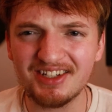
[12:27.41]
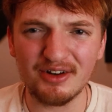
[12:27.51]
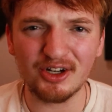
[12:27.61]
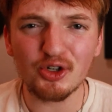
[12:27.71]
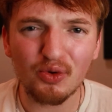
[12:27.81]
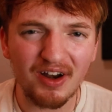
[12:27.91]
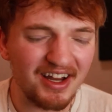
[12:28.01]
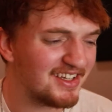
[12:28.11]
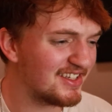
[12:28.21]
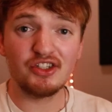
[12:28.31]
sounding
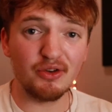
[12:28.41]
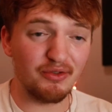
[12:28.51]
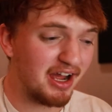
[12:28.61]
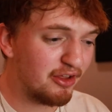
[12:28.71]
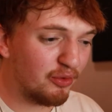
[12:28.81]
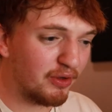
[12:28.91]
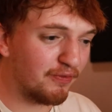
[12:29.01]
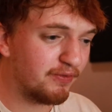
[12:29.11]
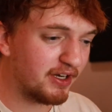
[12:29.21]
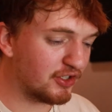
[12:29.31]
crazy. So now that we've
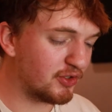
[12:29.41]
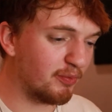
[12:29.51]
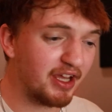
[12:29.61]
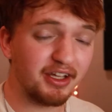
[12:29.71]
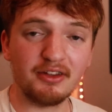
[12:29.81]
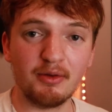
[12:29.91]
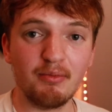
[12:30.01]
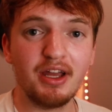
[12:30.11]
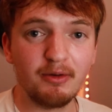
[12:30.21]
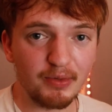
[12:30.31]
finished making the
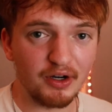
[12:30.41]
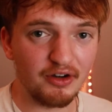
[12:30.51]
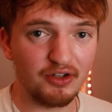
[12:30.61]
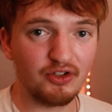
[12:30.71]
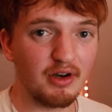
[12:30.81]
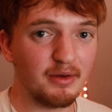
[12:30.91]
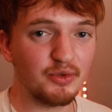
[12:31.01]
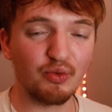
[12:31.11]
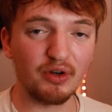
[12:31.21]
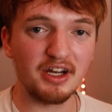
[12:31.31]
main part of the
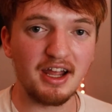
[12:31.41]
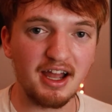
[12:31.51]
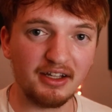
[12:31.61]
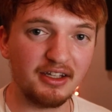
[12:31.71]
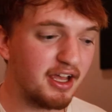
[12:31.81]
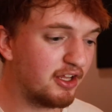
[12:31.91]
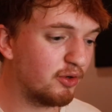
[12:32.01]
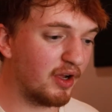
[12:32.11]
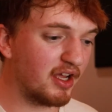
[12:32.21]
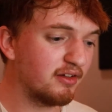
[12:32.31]
drums, we're gonna add the
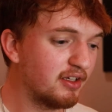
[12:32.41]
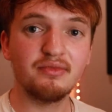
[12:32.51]
808.